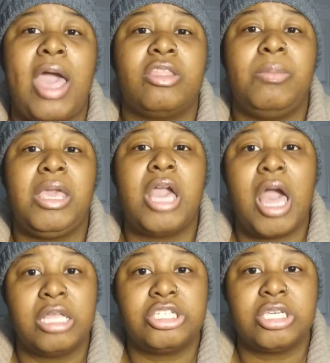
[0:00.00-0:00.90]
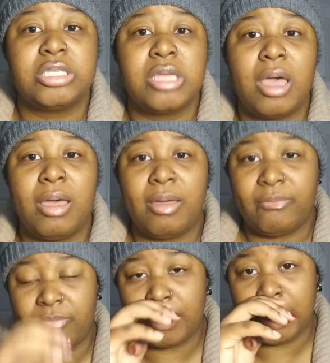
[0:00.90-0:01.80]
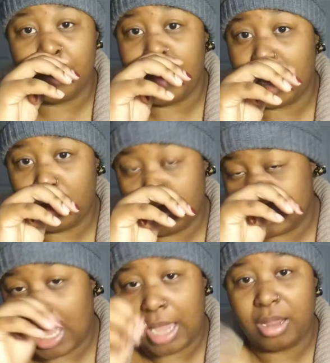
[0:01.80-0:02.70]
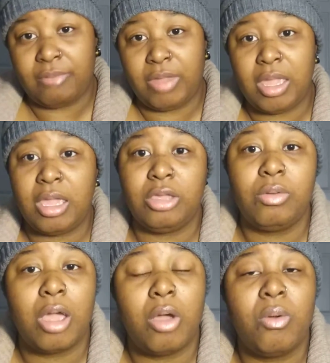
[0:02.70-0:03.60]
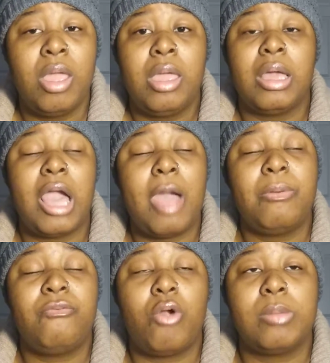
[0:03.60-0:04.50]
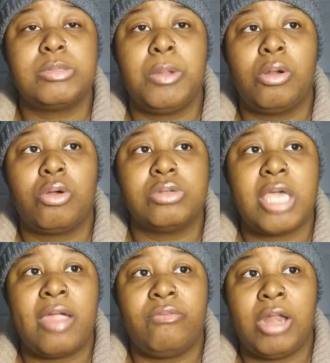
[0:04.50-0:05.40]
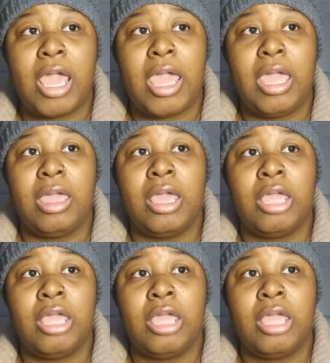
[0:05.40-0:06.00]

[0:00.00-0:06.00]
have to be conscious of the medical side of it. And, you know, God performs miracles every day.